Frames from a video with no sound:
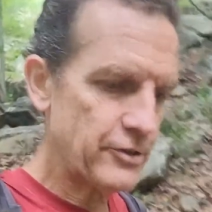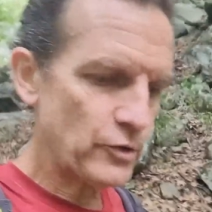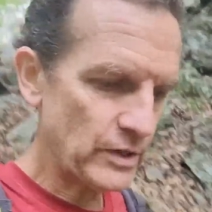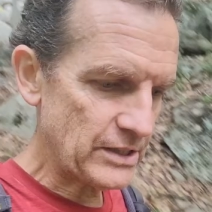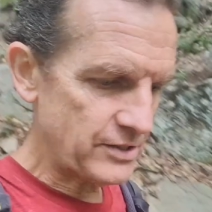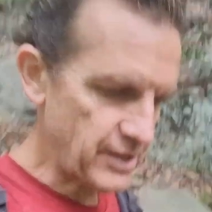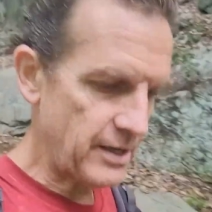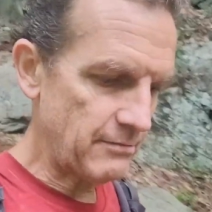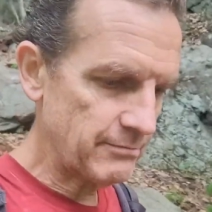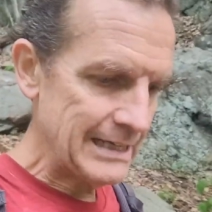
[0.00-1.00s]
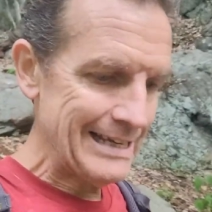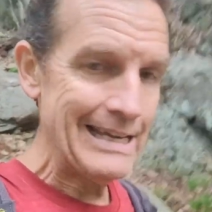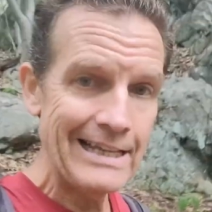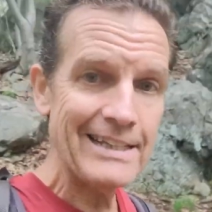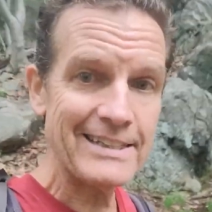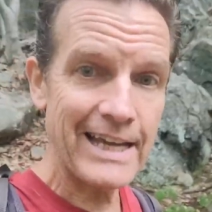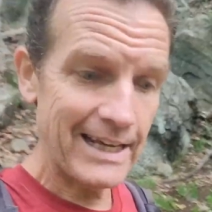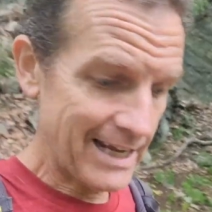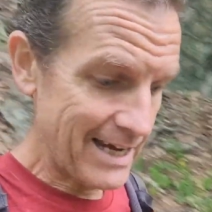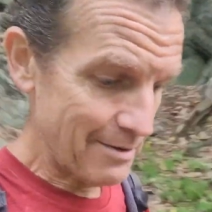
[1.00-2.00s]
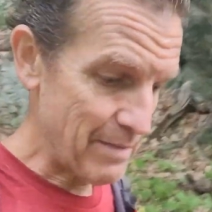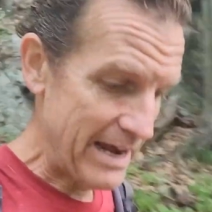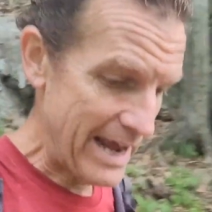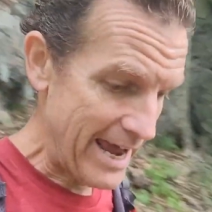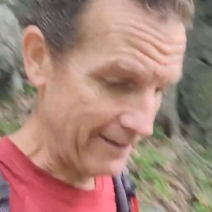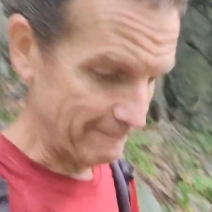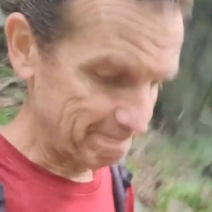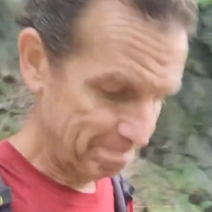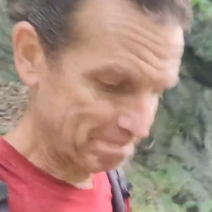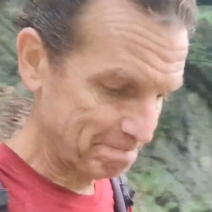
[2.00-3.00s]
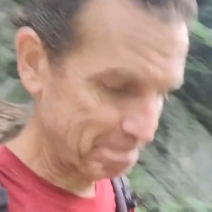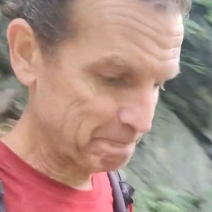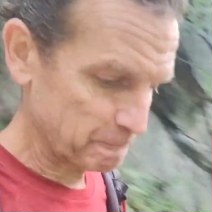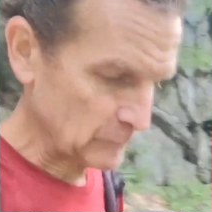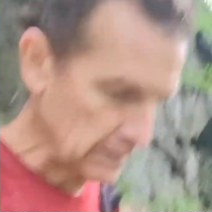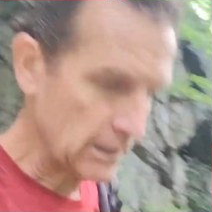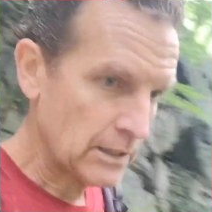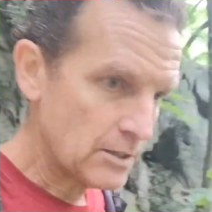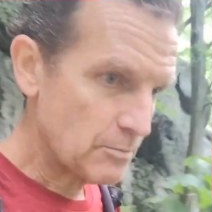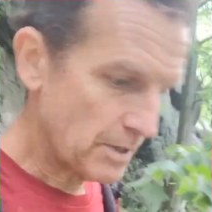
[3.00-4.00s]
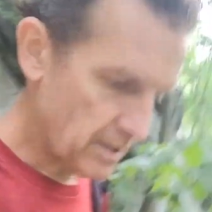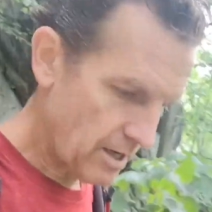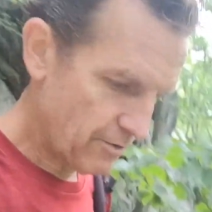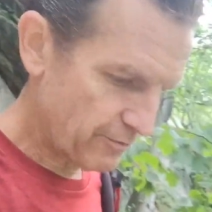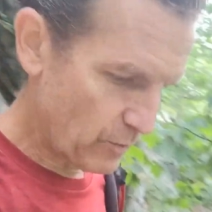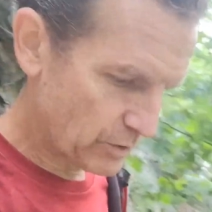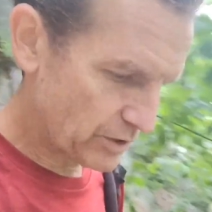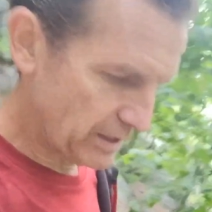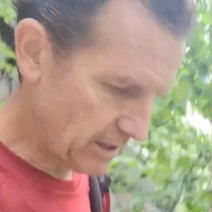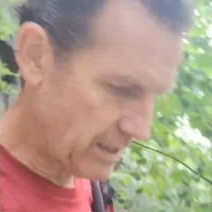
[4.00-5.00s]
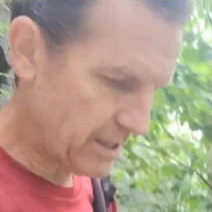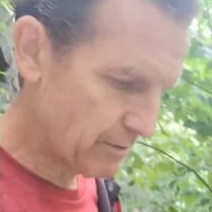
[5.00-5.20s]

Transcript: you could see the skyline of Manhattan, but unfortunately it